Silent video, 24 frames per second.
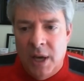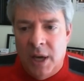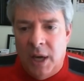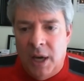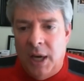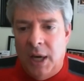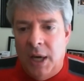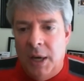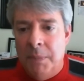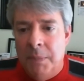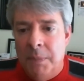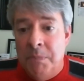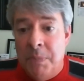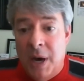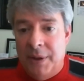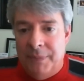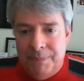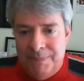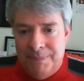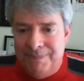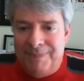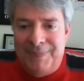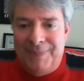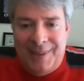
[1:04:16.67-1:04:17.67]
Um,
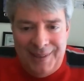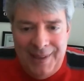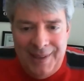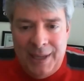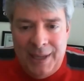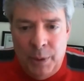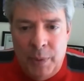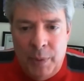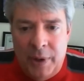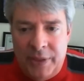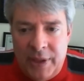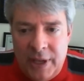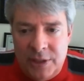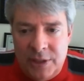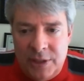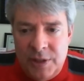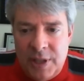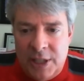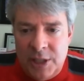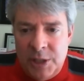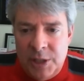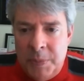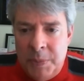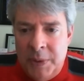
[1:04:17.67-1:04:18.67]
but but anyway, that's
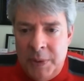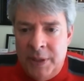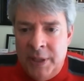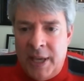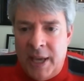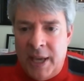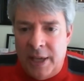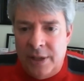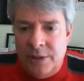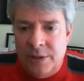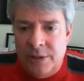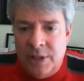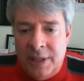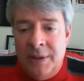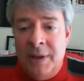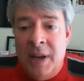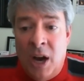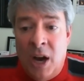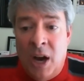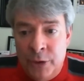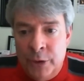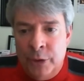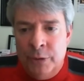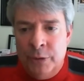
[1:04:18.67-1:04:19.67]
that's been the case, and
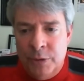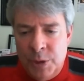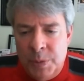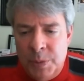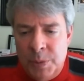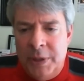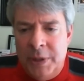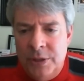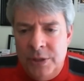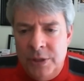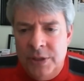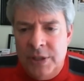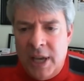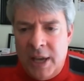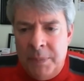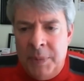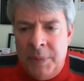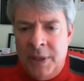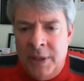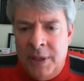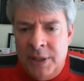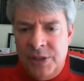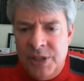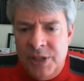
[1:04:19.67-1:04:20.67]
other species have
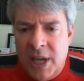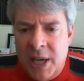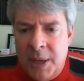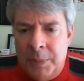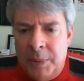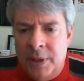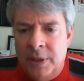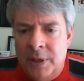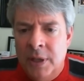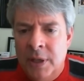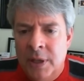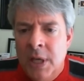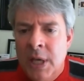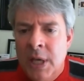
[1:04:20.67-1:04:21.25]
been examined.